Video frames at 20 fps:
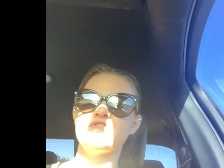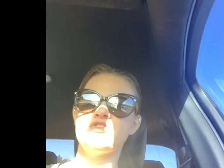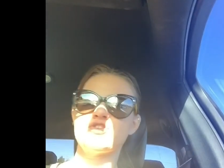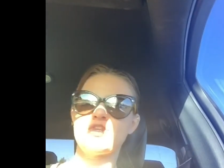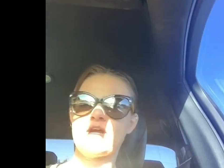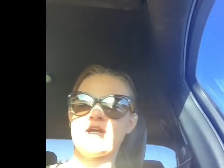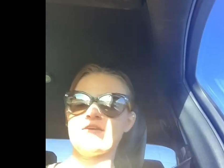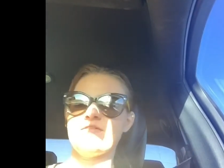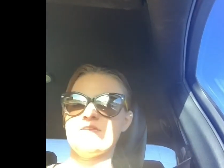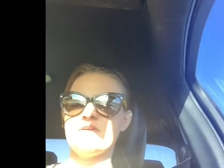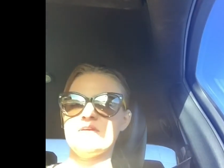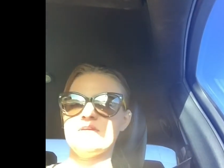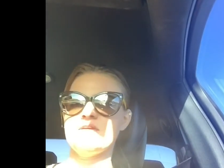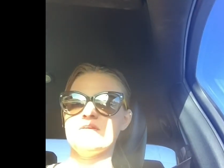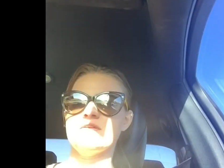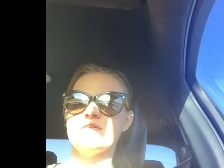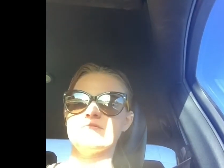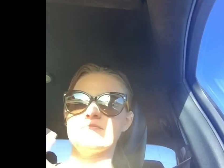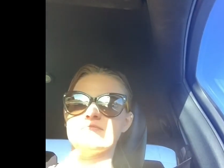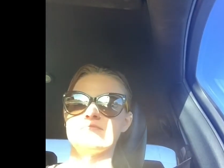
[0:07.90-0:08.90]

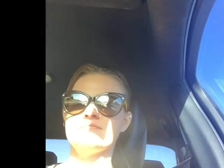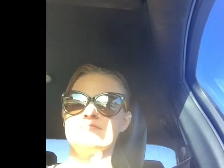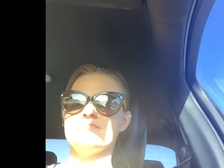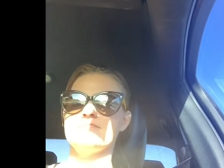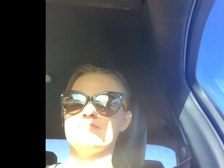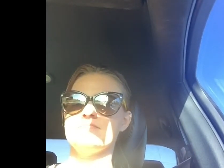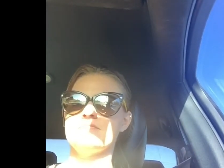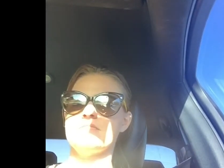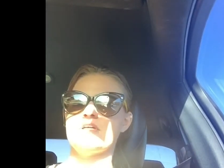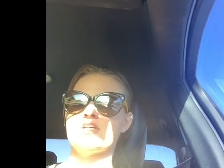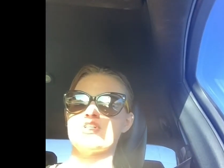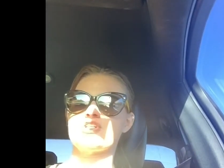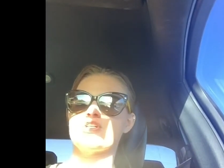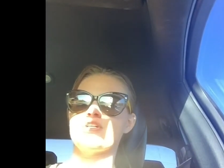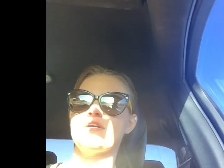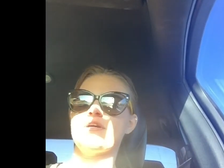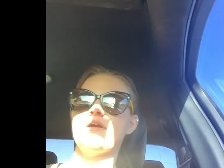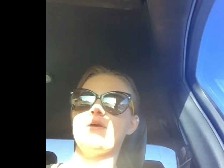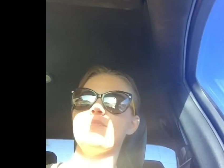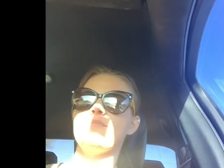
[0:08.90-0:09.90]
driving? I
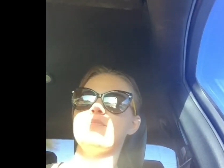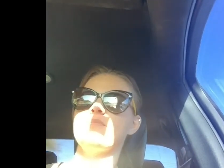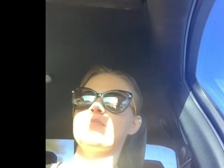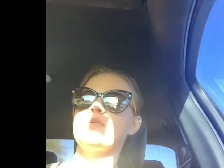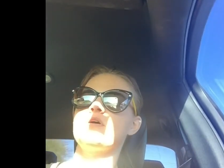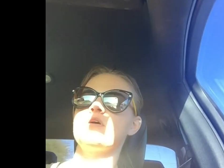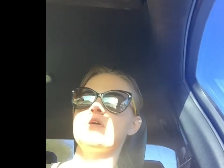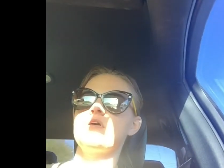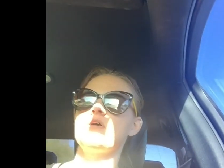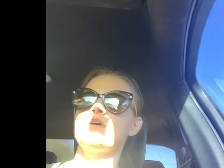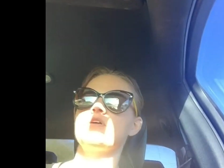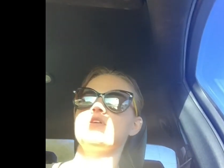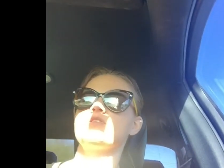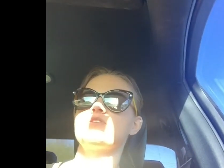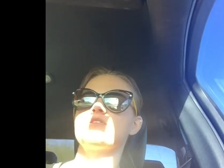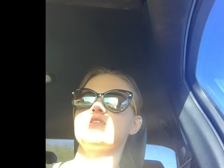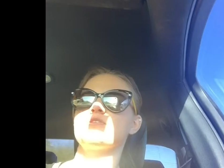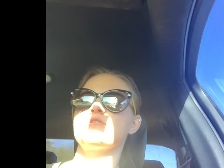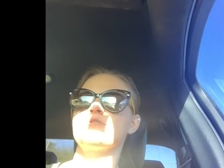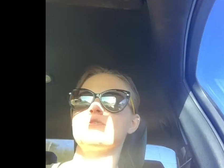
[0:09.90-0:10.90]
sure am.
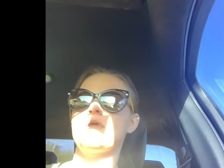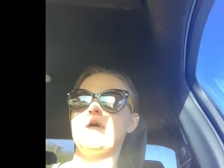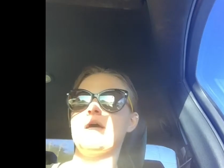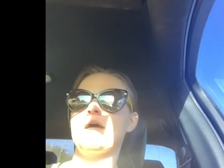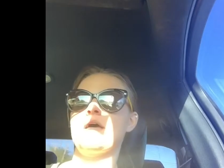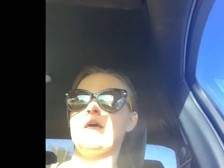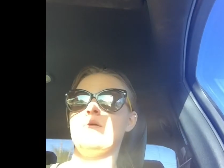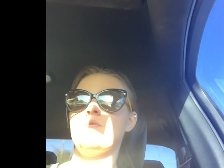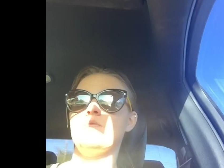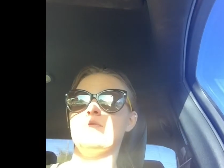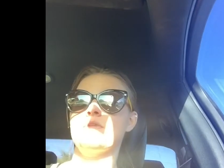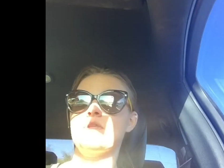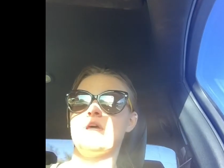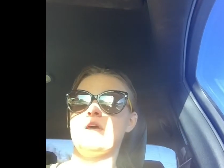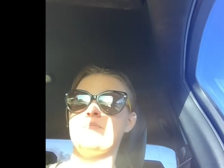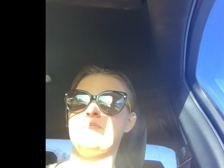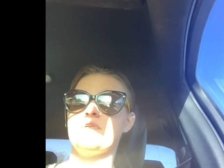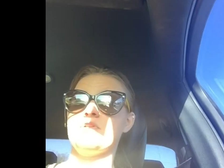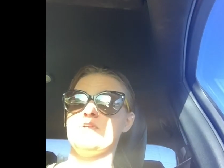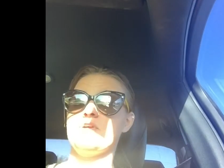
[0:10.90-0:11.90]
So I will
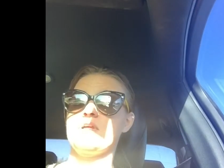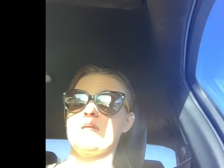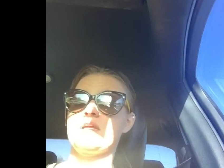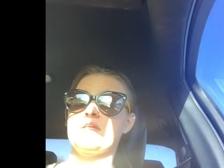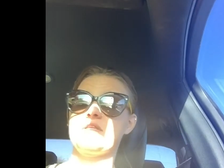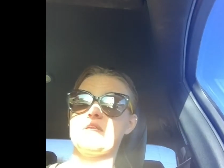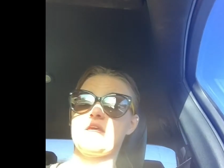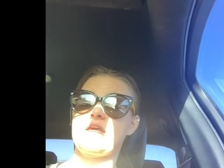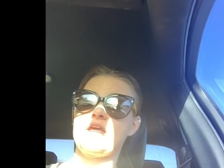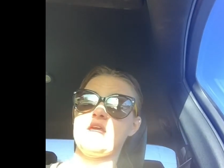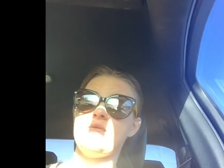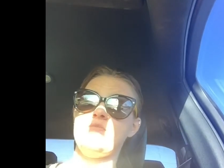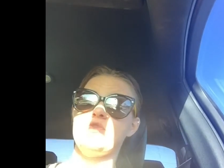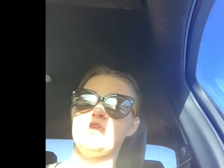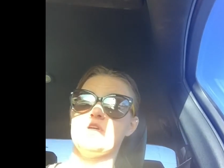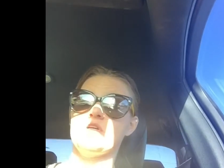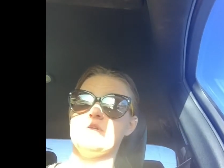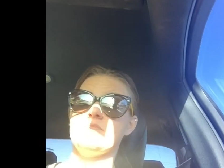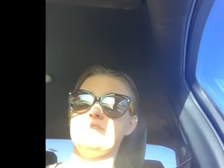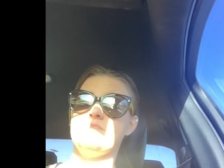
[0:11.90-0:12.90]
not be looking at the
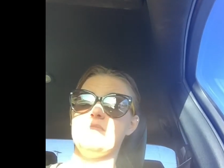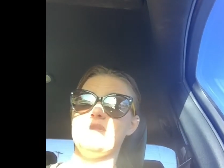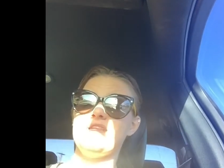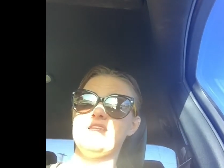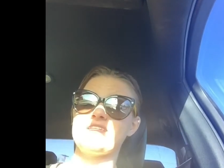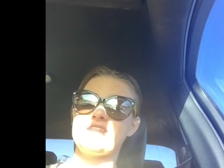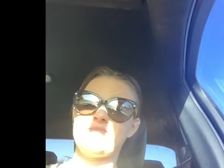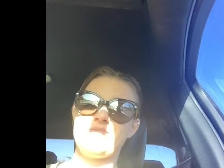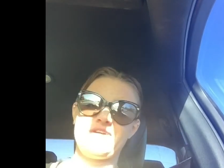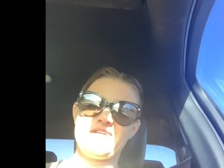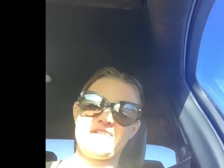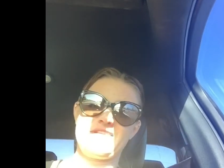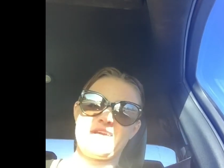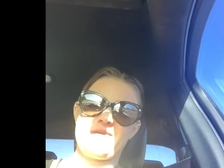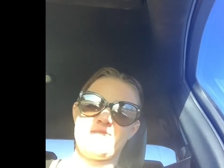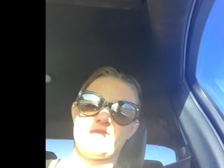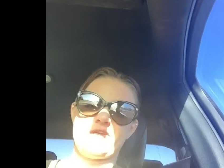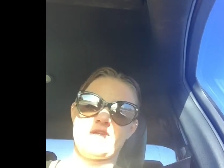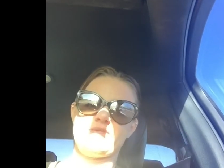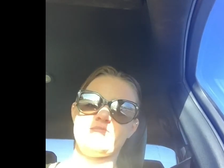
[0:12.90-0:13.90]
camera unless I'm at a
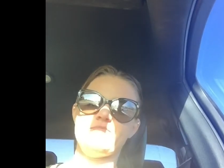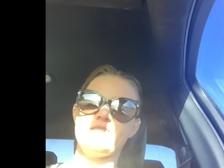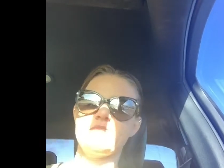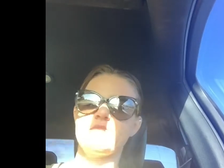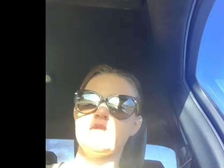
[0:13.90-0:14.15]
stoplight.